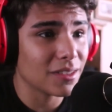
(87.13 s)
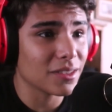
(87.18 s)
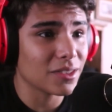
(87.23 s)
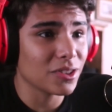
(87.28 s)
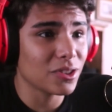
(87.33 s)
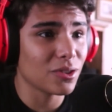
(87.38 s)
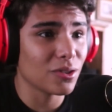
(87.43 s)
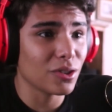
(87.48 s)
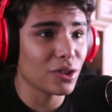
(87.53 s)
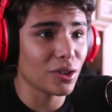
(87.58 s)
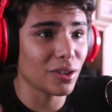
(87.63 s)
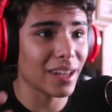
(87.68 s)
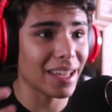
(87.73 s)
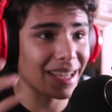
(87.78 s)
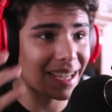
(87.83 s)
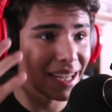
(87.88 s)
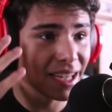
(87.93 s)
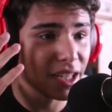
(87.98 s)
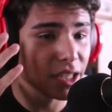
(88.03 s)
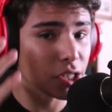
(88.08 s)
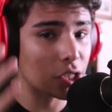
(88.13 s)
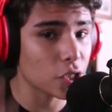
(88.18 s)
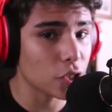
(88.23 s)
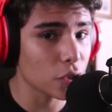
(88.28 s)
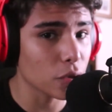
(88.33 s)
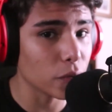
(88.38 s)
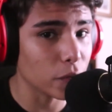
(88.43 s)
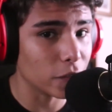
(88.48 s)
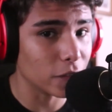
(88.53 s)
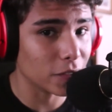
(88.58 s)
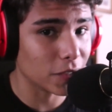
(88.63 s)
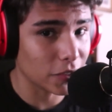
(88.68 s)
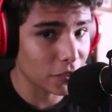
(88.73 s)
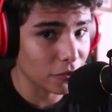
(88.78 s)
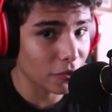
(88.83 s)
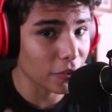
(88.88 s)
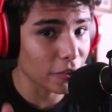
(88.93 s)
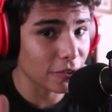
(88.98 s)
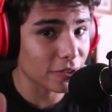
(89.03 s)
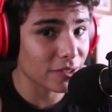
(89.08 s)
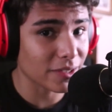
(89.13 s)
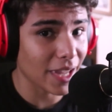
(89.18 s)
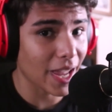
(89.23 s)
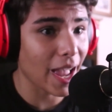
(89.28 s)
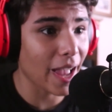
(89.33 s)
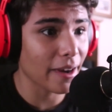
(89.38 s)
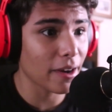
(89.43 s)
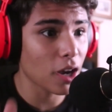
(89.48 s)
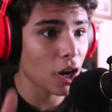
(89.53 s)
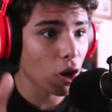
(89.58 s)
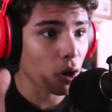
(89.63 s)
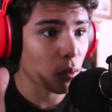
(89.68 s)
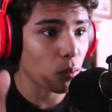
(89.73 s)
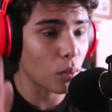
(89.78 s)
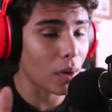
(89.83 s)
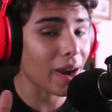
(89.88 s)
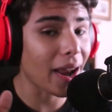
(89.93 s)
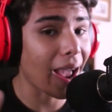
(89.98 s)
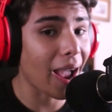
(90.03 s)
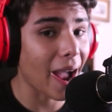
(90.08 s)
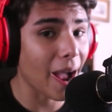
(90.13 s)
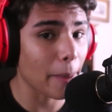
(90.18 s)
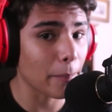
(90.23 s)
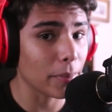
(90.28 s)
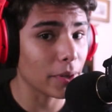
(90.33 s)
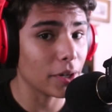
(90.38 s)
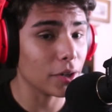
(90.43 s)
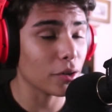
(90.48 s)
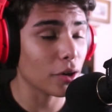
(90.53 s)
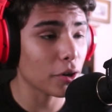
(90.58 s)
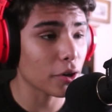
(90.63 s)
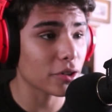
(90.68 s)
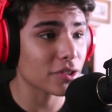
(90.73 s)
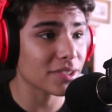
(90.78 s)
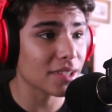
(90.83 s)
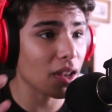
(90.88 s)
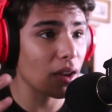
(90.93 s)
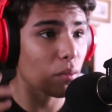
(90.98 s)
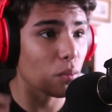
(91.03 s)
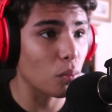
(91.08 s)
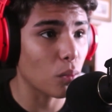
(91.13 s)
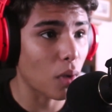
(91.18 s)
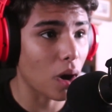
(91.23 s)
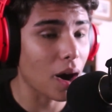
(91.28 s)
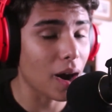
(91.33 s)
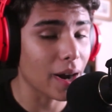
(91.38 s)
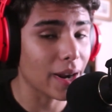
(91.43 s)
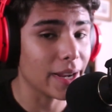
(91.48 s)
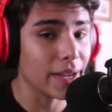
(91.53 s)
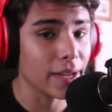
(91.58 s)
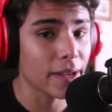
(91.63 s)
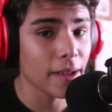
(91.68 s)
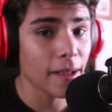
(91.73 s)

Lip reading: You're in his shoes. You understand what happened. You understand why